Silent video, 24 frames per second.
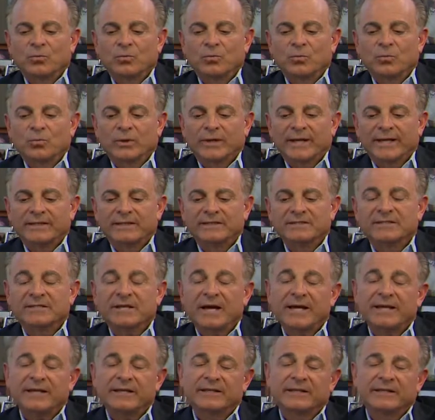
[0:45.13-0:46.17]
what I
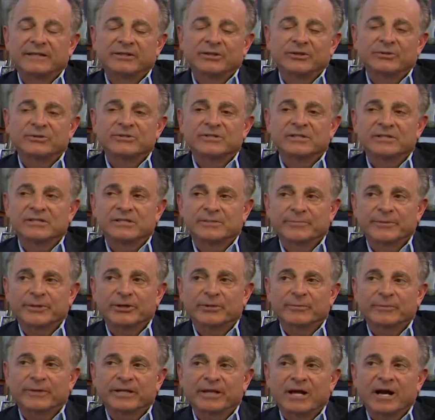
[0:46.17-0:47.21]
decided to do is
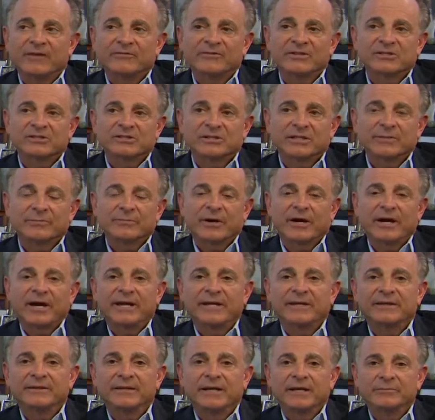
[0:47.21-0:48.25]
experiment, obviously,
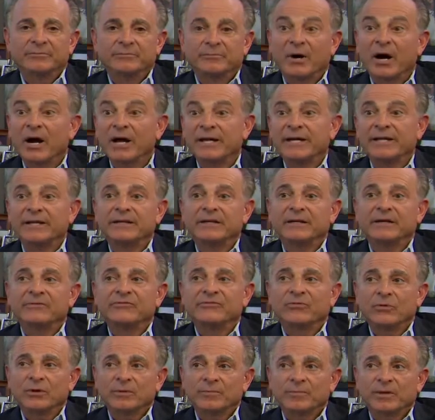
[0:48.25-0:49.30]
by buying a
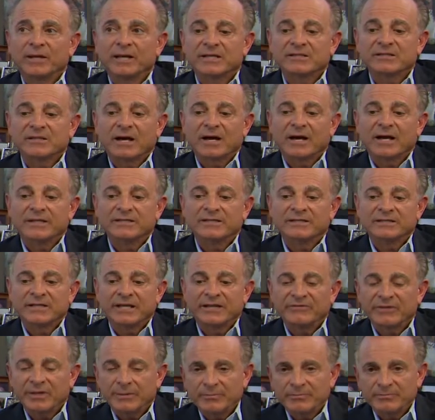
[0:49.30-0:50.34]
fourplex. I
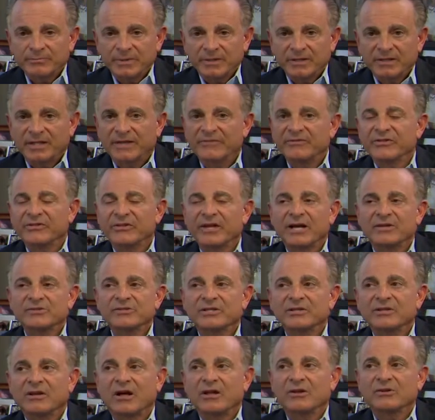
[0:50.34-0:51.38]
saved up
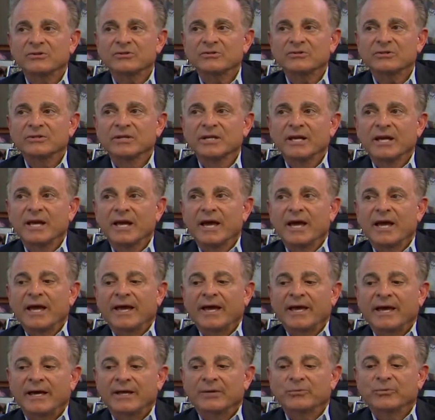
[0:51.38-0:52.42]
$11,000.
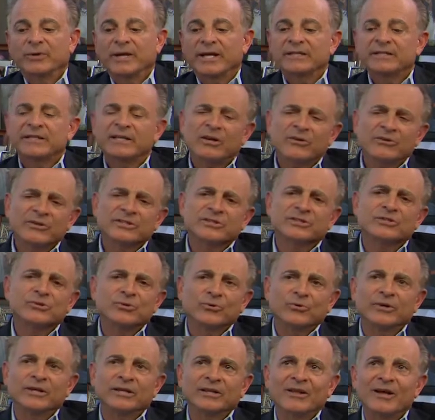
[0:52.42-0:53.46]
And when I tell this
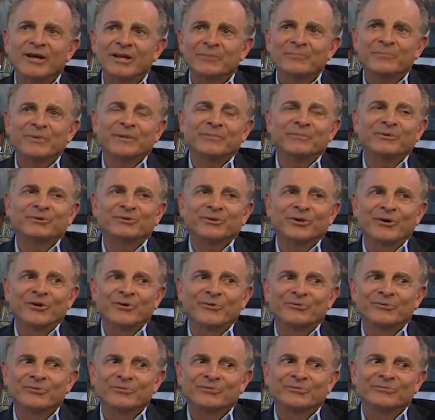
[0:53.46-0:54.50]
story, a lot of people
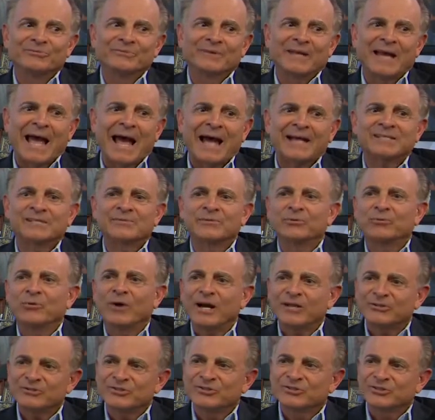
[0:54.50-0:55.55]
don't ask me, well,
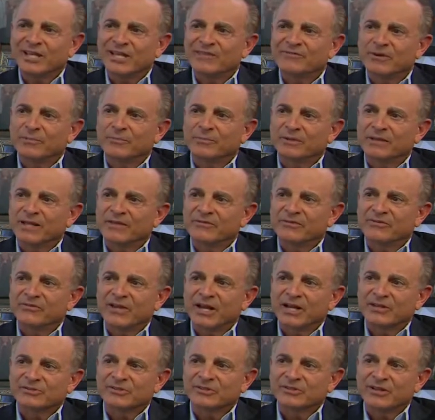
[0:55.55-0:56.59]
how'd you save up
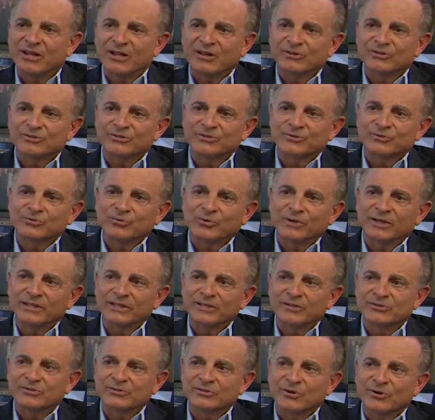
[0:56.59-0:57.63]
$11,000? You're 20
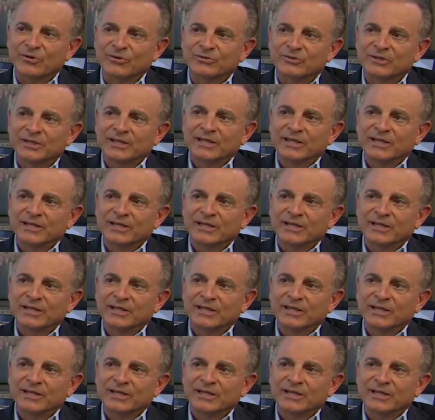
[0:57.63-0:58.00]
years old